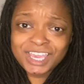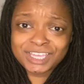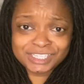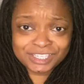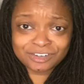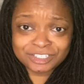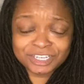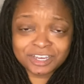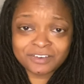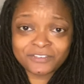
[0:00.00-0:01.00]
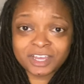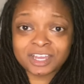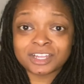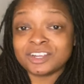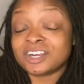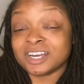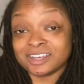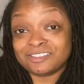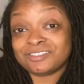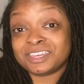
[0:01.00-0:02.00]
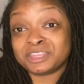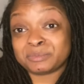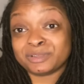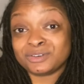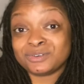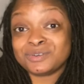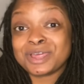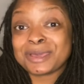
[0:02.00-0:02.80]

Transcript: in search of a color other than the blue.